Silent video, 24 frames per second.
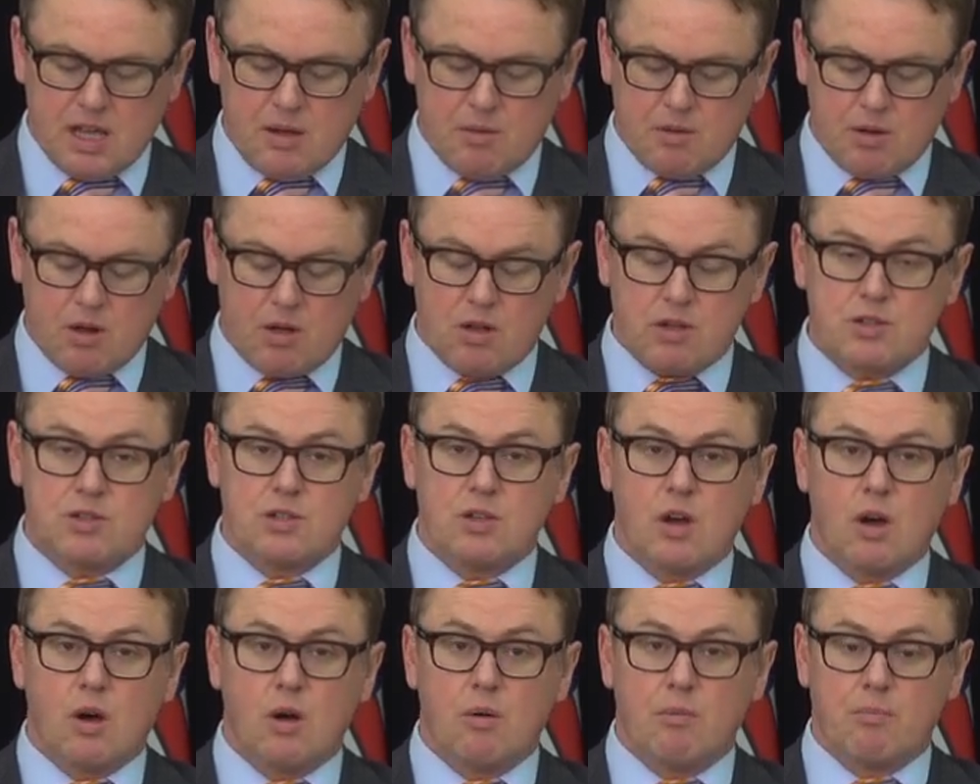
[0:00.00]
It would
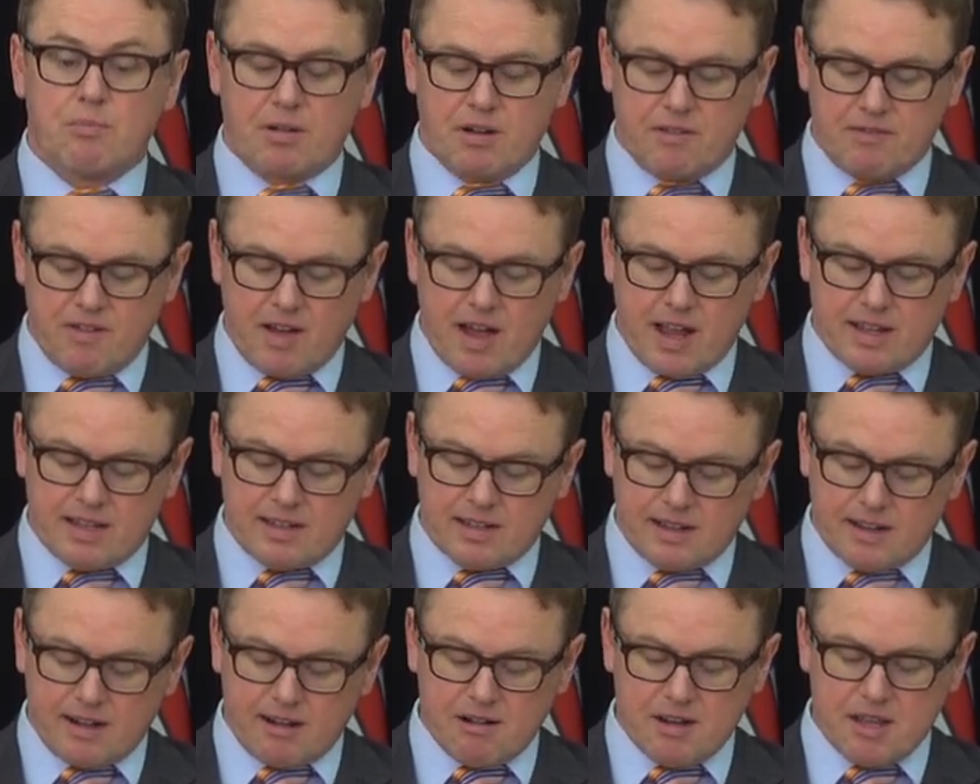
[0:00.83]
also provide
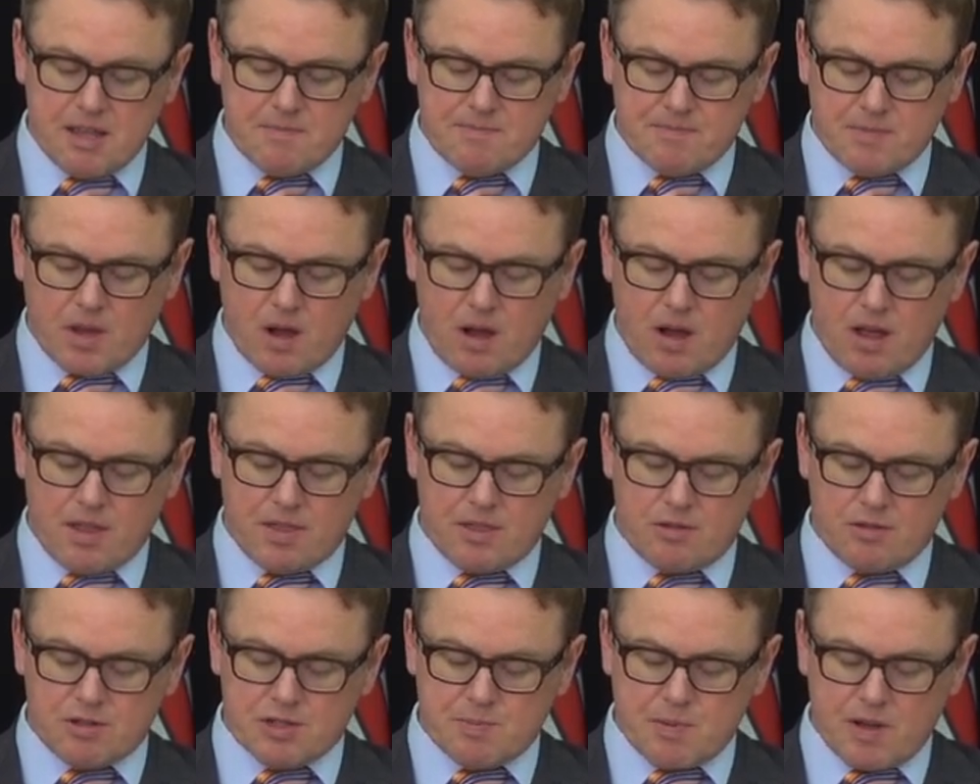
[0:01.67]
clarity on
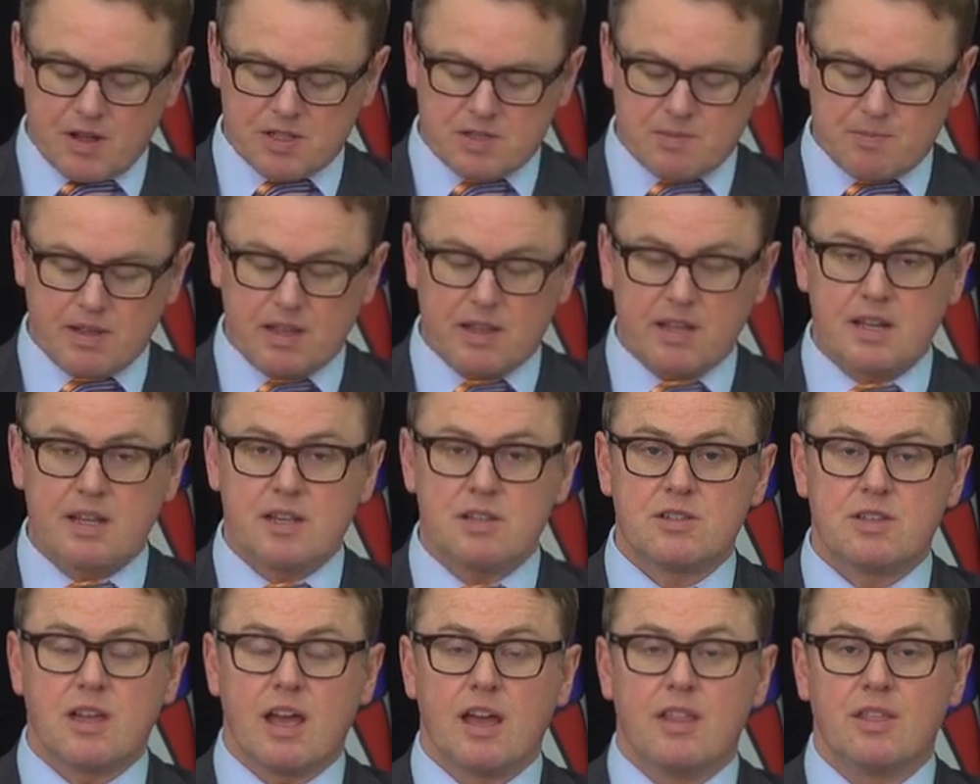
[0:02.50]
the
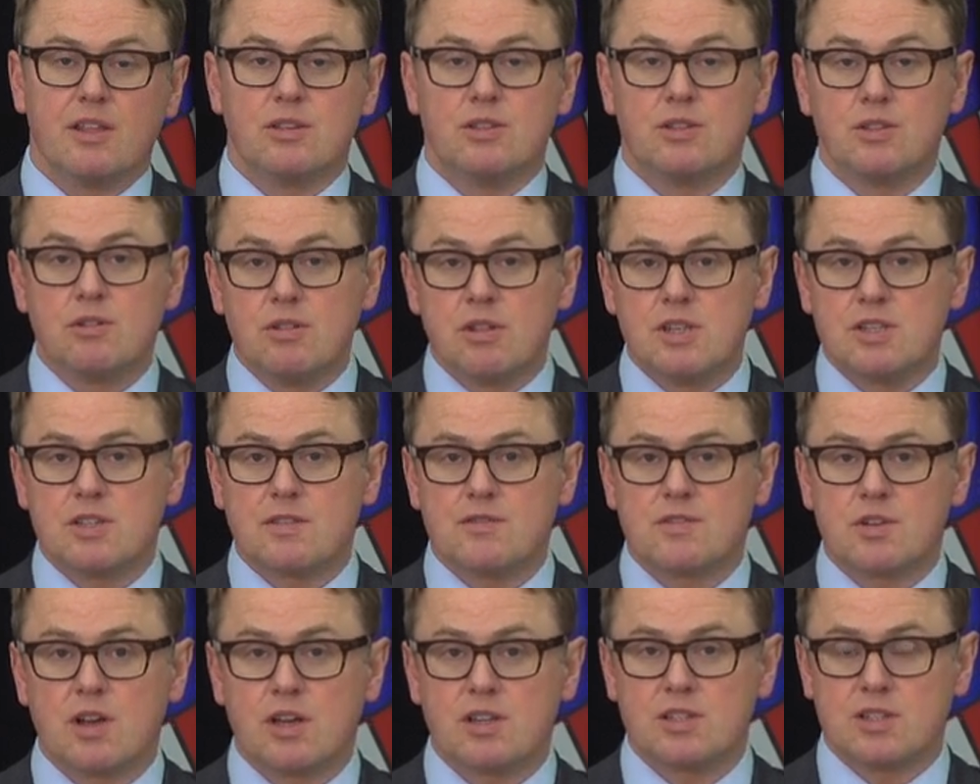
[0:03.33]
responsibilities and the duties
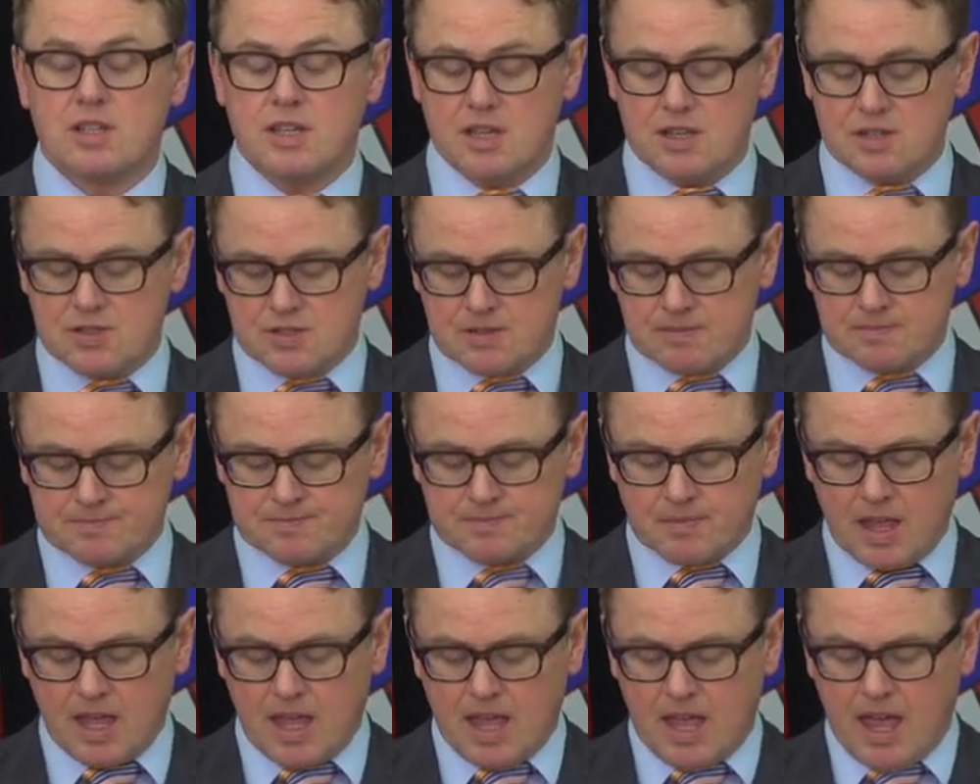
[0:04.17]
of trustees
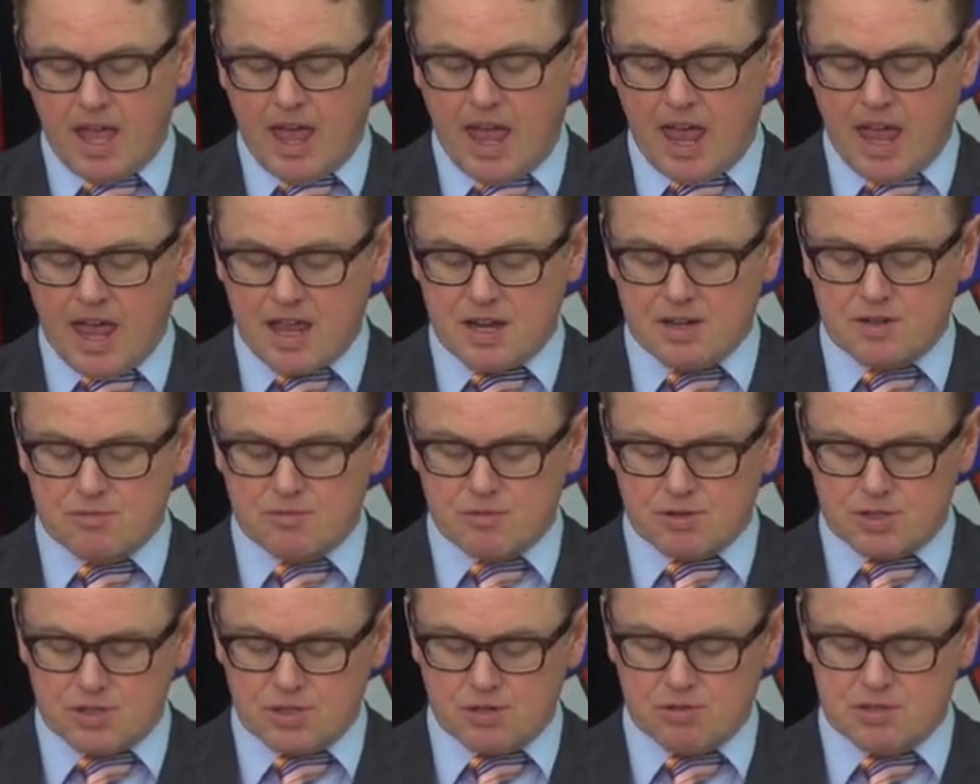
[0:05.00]
and
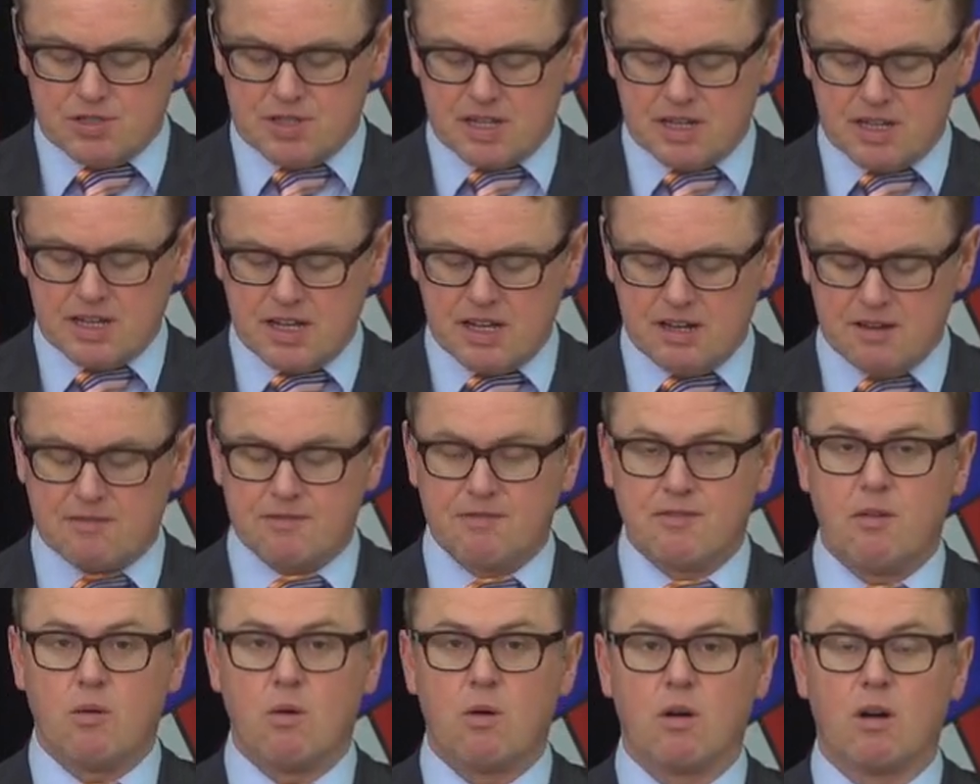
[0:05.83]
reduce the need
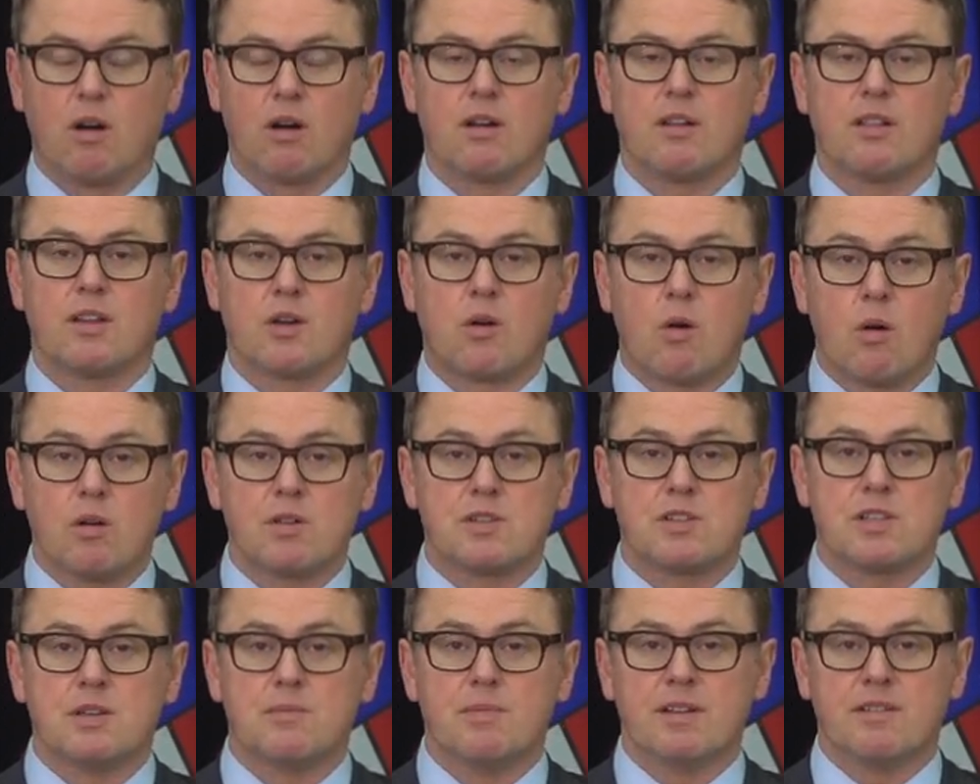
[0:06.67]
for the
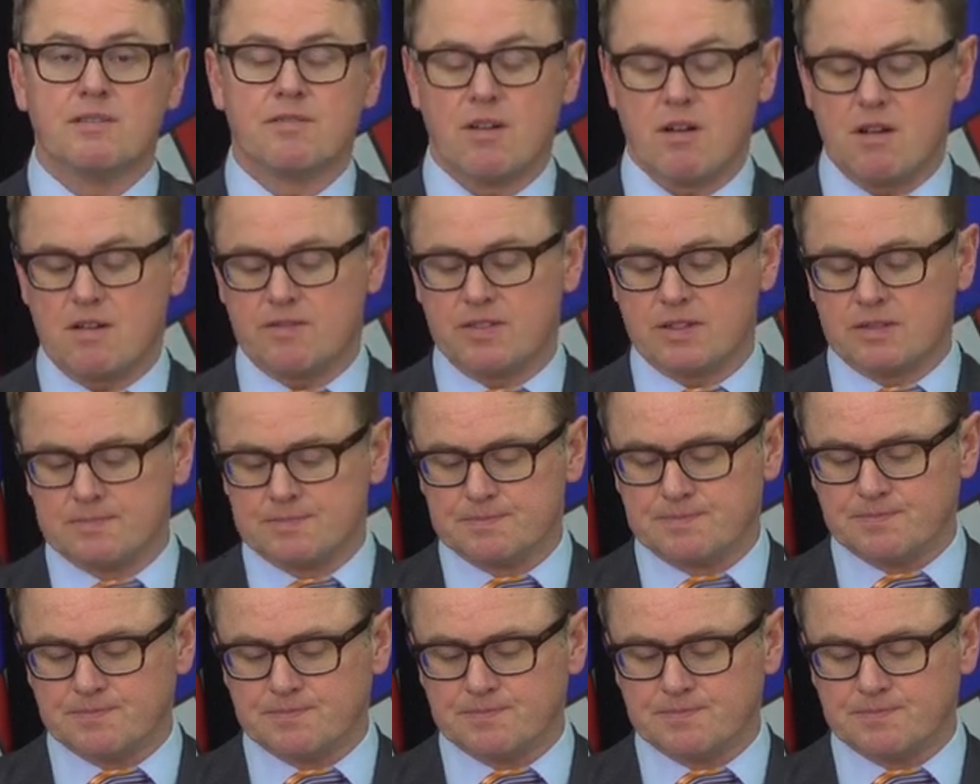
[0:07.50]
courts to be involved.